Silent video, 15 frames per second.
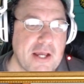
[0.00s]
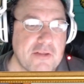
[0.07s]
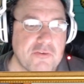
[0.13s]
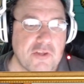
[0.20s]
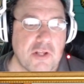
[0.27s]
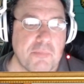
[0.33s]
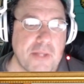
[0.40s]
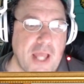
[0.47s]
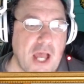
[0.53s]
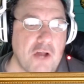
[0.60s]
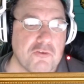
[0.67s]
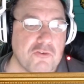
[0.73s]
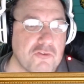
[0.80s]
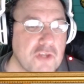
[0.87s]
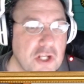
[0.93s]
It's going to be out.
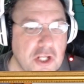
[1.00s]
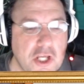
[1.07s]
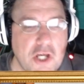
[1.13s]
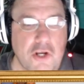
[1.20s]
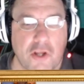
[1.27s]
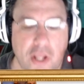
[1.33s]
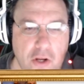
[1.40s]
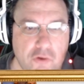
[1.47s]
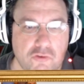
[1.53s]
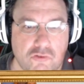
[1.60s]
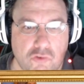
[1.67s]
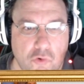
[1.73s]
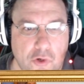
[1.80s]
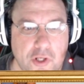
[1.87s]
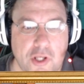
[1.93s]
She's going to cut her hair
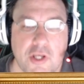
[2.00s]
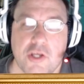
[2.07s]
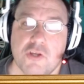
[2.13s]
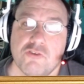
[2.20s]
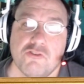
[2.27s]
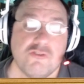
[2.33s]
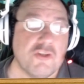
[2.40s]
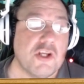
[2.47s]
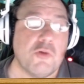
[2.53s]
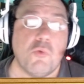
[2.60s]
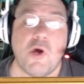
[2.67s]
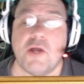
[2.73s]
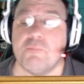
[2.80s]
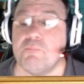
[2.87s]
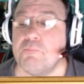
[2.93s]
short. She's going to
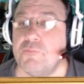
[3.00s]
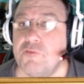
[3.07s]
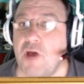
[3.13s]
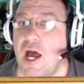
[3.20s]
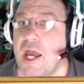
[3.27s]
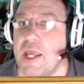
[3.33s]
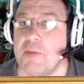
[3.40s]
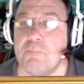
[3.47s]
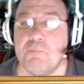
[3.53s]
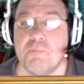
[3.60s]
what? Dye it